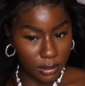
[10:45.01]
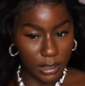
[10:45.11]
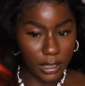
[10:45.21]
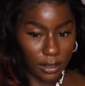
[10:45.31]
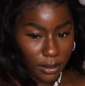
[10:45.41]

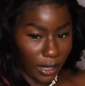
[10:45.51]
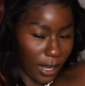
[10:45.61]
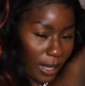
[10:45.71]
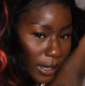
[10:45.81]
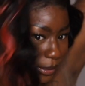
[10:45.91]
Look at
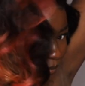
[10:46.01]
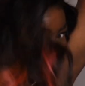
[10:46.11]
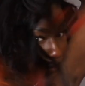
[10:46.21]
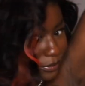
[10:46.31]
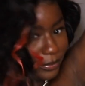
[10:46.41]
that.
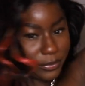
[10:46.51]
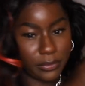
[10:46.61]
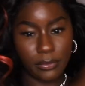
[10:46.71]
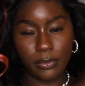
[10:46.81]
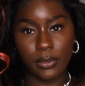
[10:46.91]

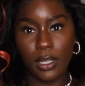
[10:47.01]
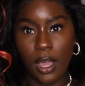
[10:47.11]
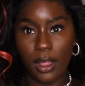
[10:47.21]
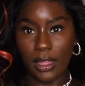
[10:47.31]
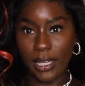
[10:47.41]

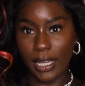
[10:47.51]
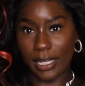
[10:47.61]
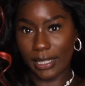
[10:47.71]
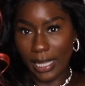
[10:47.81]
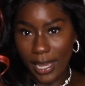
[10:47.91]
Look
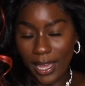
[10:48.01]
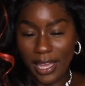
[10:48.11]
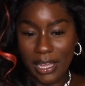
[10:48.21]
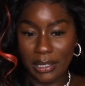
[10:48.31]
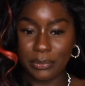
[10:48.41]
at
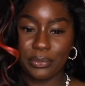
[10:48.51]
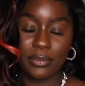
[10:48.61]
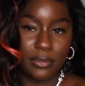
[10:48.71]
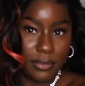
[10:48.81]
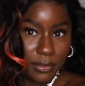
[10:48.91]
that.
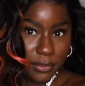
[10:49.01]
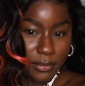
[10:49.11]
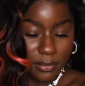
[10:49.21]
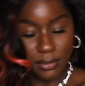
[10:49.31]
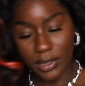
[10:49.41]

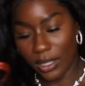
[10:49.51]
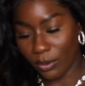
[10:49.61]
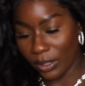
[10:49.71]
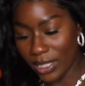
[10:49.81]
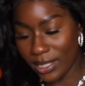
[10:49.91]

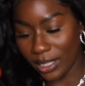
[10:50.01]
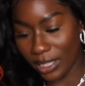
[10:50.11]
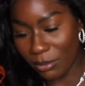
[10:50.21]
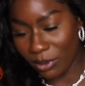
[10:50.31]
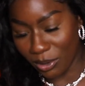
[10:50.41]
This the
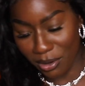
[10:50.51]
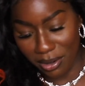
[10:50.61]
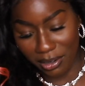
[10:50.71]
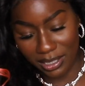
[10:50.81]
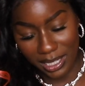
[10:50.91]
lip
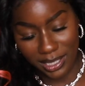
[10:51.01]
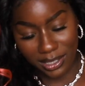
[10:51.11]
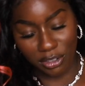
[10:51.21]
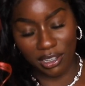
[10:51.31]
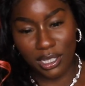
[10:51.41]
gloss.
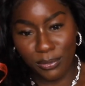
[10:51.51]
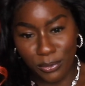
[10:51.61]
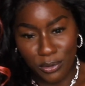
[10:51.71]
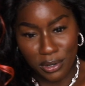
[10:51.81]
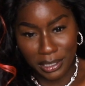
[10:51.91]
Let's
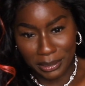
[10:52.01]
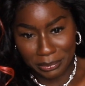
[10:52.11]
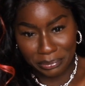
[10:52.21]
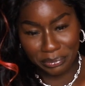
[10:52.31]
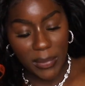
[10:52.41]

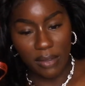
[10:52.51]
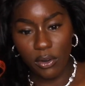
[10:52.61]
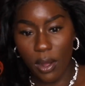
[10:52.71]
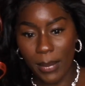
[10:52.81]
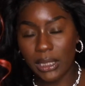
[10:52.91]
transform. Even
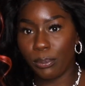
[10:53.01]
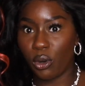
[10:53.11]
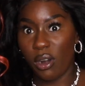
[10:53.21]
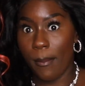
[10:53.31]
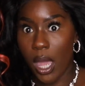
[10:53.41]
though I'm about to put
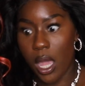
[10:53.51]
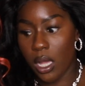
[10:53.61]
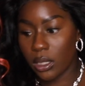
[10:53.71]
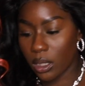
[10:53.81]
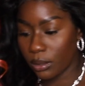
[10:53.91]
on a
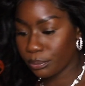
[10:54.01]
mask.